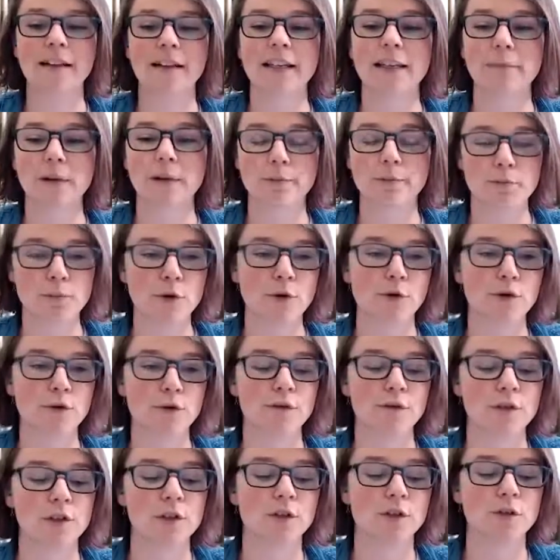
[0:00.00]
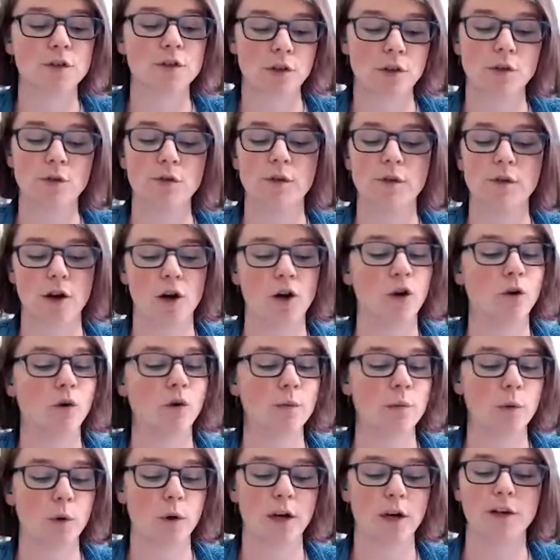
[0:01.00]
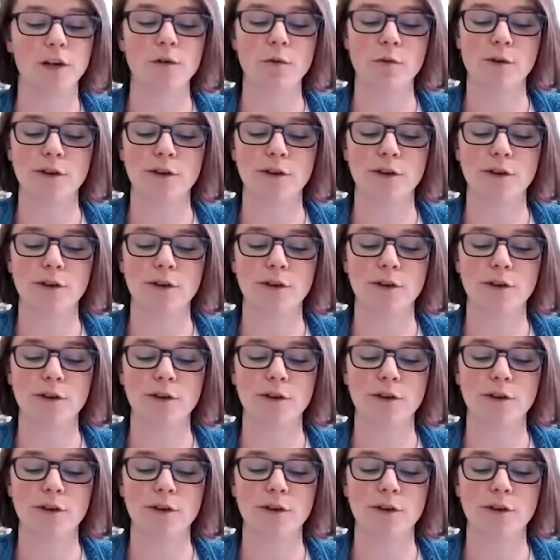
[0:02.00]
be moved to their own board, which